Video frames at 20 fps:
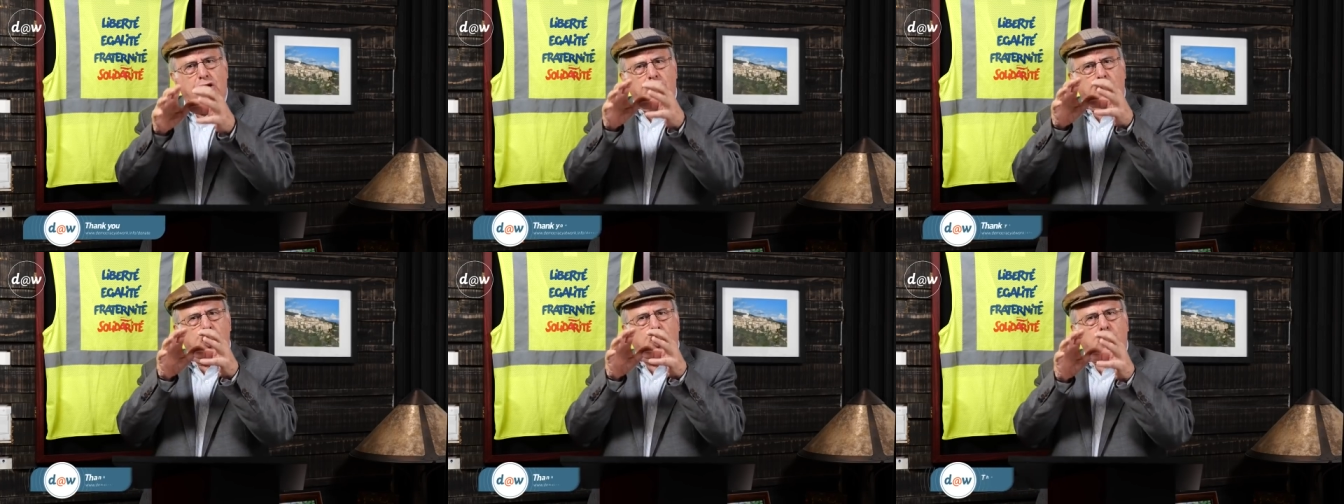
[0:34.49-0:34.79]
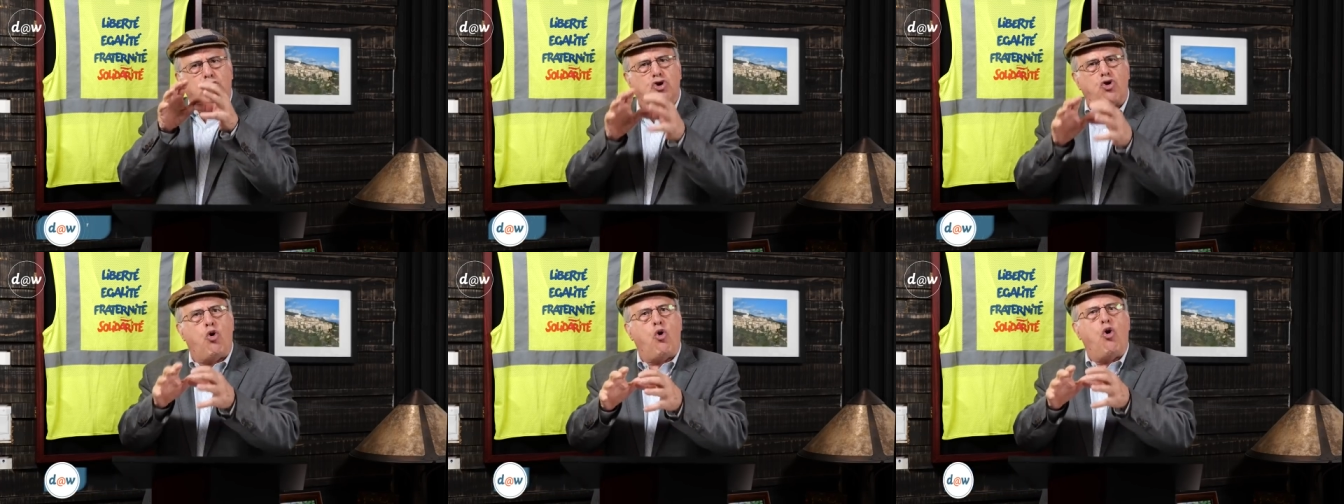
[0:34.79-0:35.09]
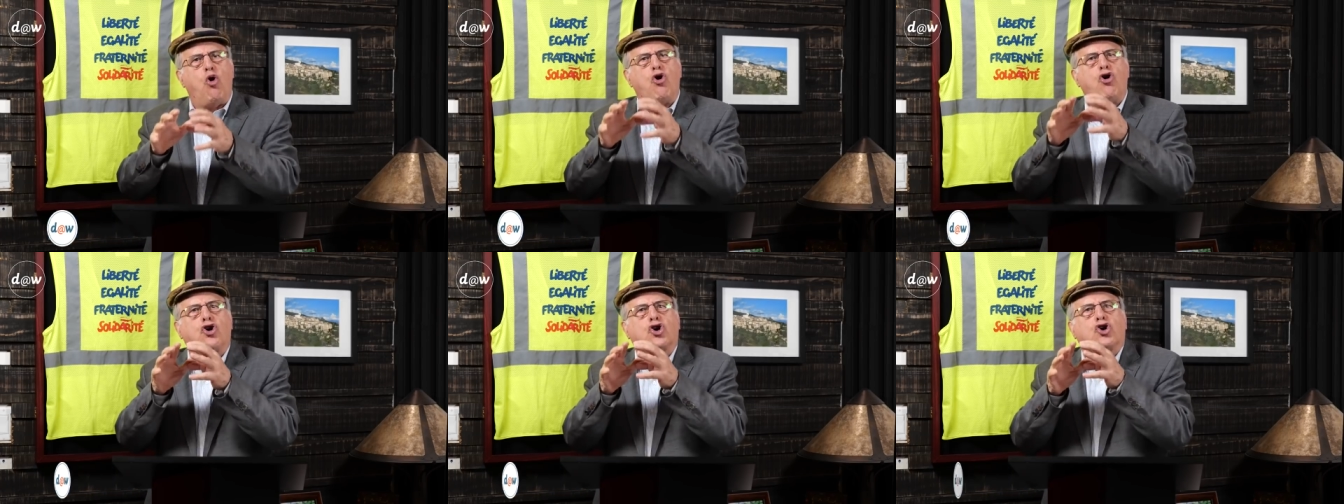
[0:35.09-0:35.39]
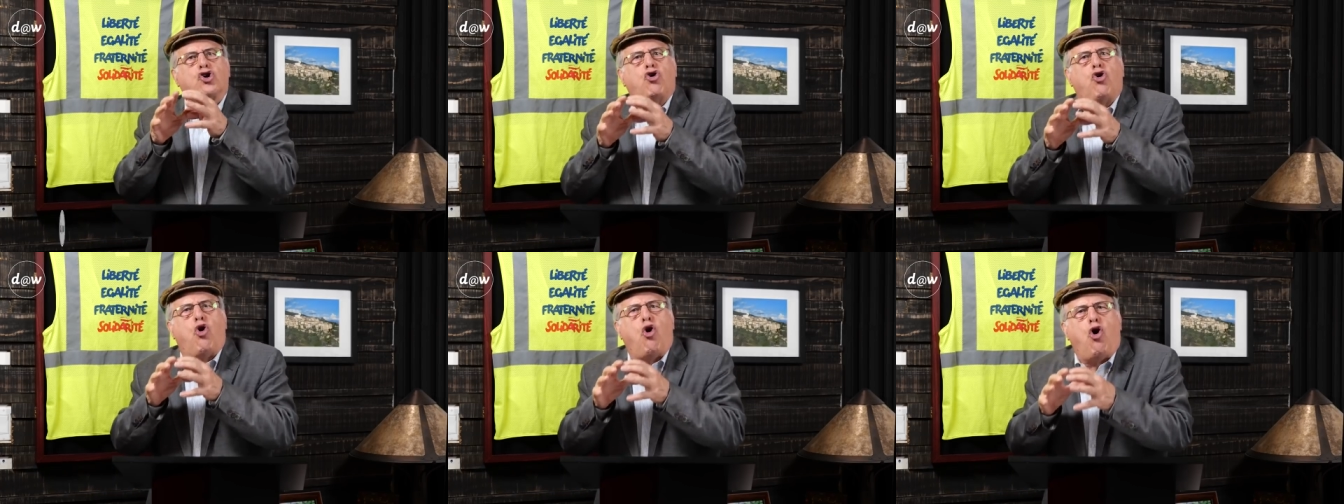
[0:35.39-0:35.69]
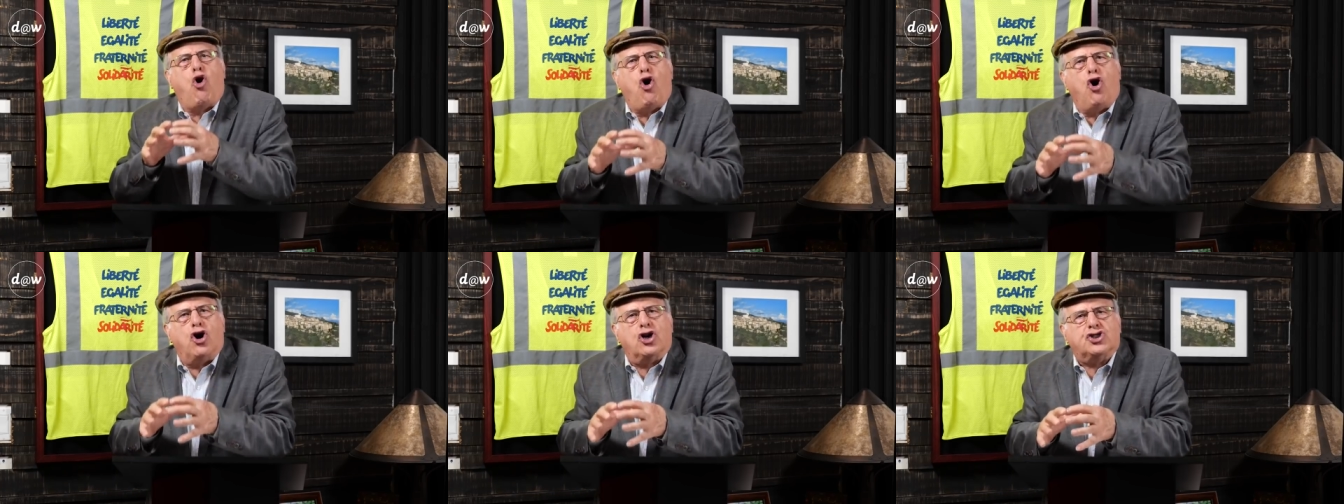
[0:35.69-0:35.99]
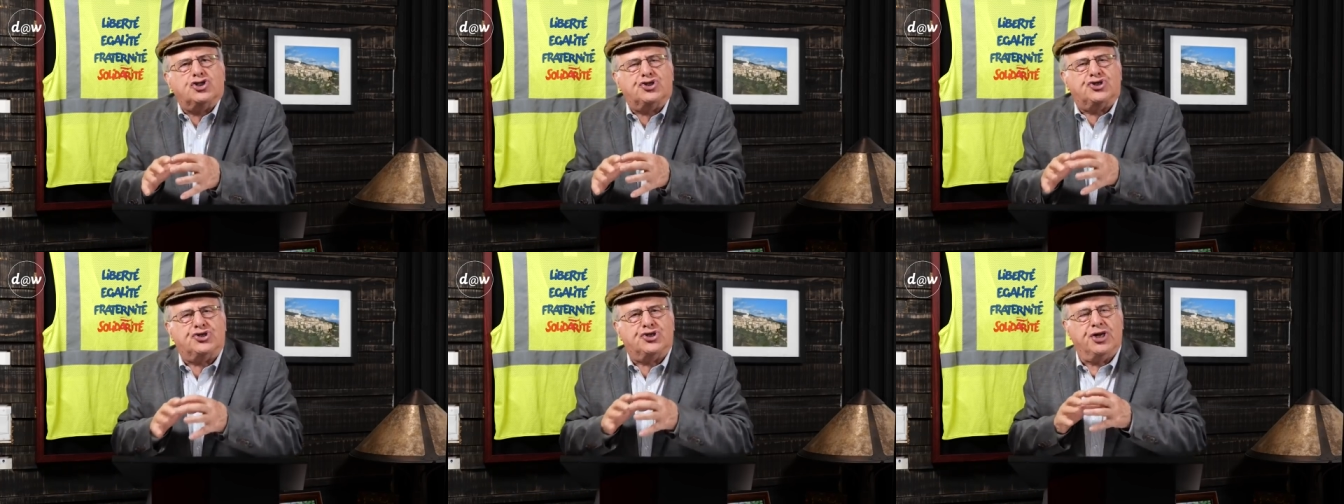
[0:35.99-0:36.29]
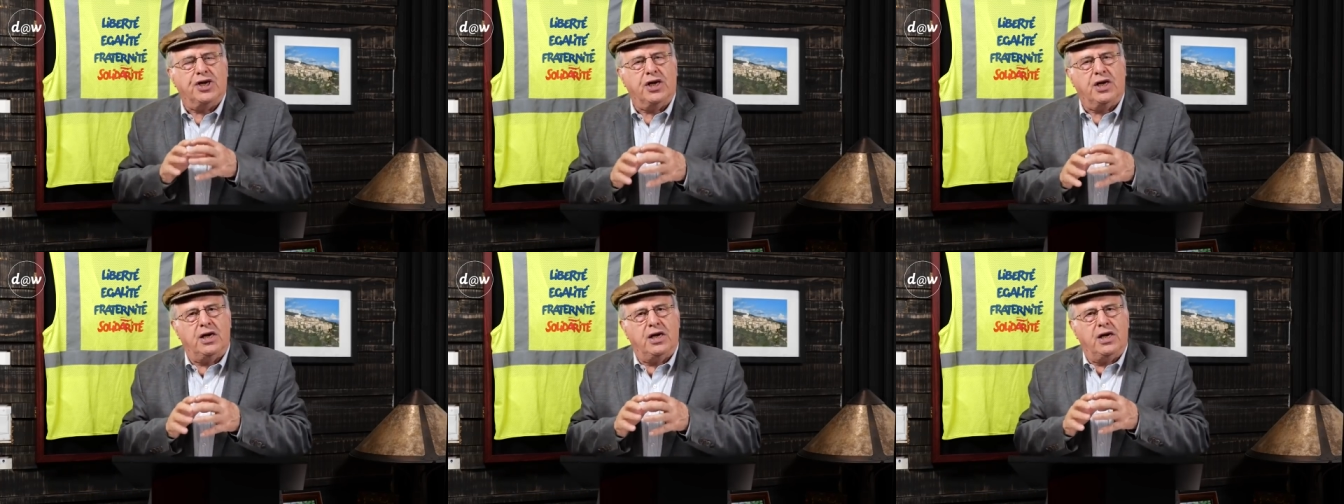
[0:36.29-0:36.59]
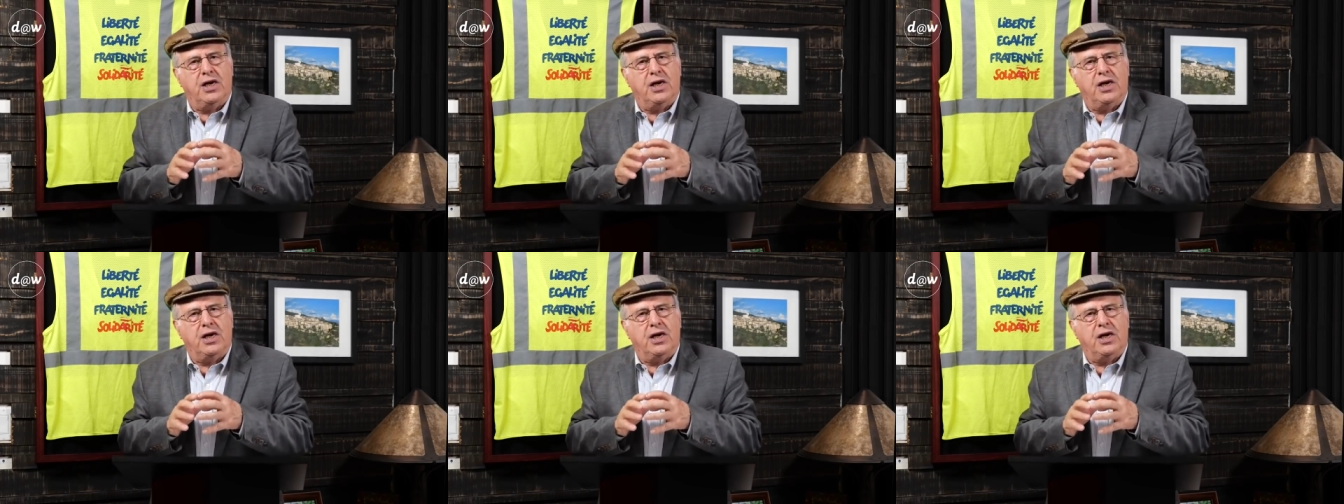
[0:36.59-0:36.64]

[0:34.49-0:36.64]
the core cause